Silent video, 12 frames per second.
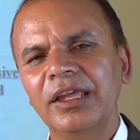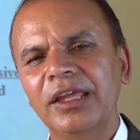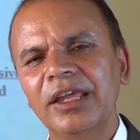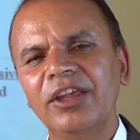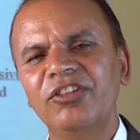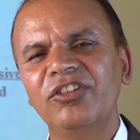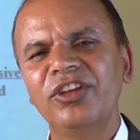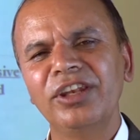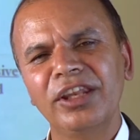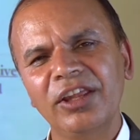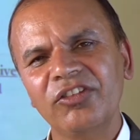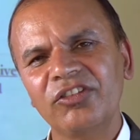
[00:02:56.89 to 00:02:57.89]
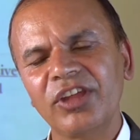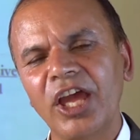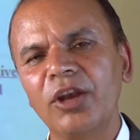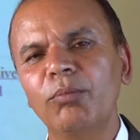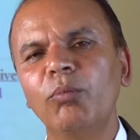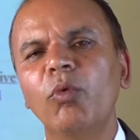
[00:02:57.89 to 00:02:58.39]
easiness
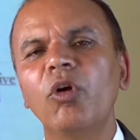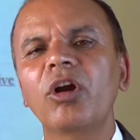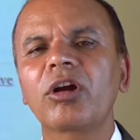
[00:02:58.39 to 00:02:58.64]
and more